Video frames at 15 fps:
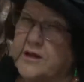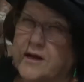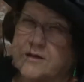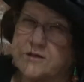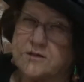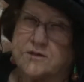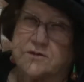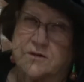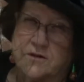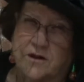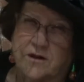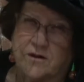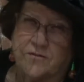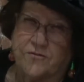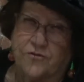that's
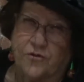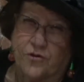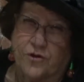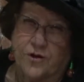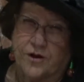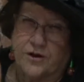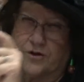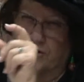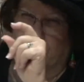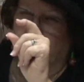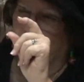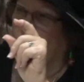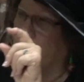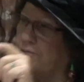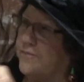uh, for a little
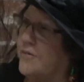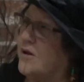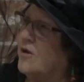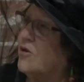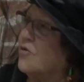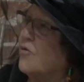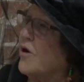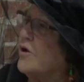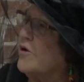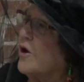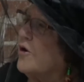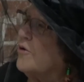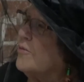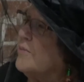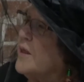girl, a little
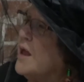granddaughter